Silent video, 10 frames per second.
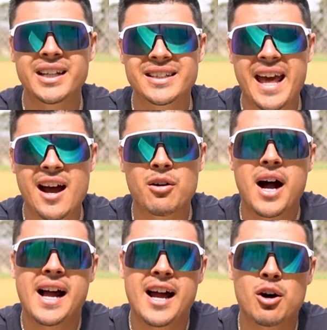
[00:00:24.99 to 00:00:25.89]
Now,
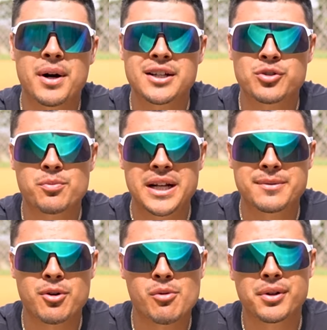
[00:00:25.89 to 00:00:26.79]
I help high school
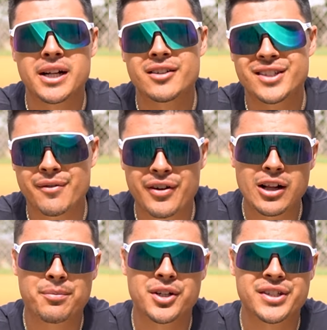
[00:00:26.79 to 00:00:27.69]
baseball players
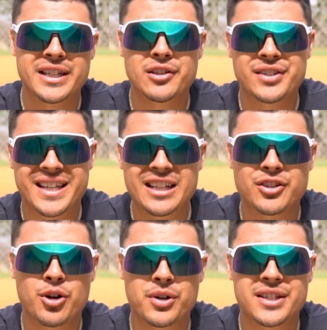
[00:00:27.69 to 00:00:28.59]
develop their skills, get
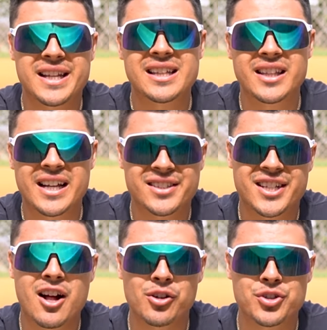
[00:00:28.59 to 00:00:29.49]
noticed, and land
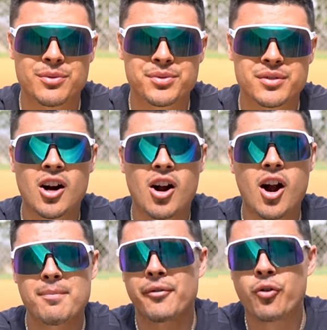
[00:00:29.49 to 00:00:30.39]
scholarships. All
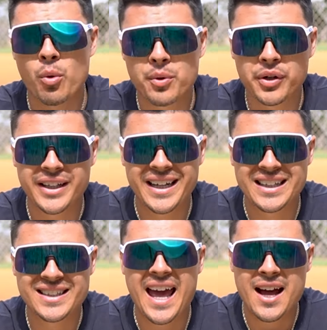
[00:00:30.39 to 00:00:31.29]
right, before we really get
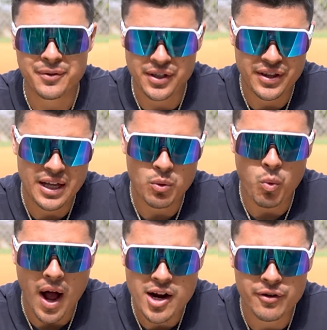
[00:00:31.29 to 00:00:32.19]
into everything,
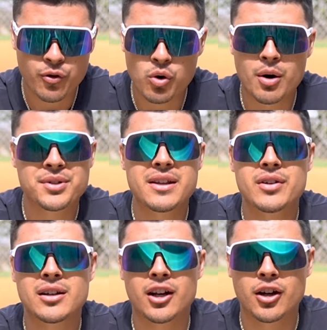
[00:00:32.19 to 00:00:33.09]
why are forearms
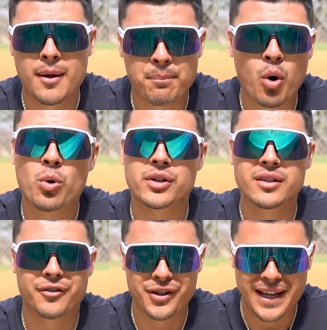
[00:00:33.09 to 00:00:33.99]
even
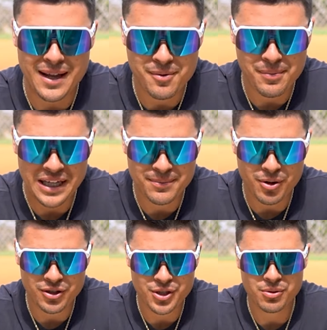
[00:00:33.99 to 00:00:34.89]
important for the game of
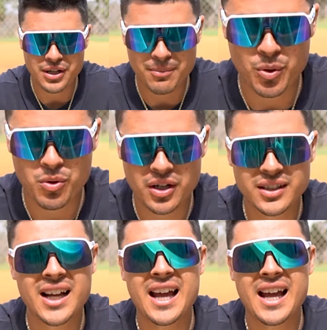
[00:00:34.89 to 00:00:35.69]
baseball? So number one,